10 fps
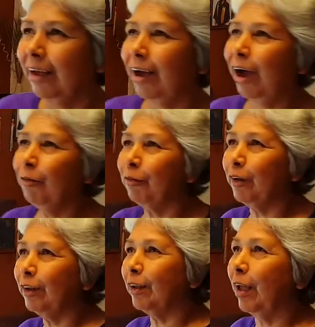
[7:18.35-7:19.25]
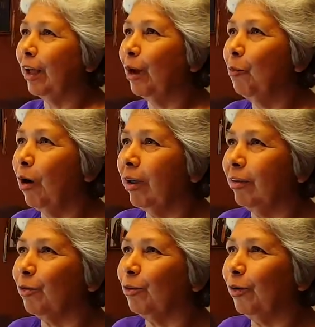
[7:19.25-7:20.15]
I feel it like I'm walking
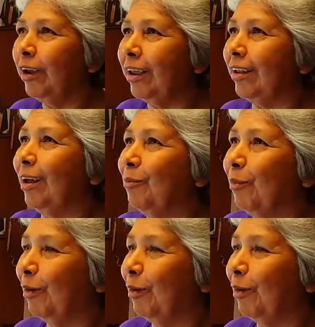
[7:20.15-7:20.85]
straight. I don't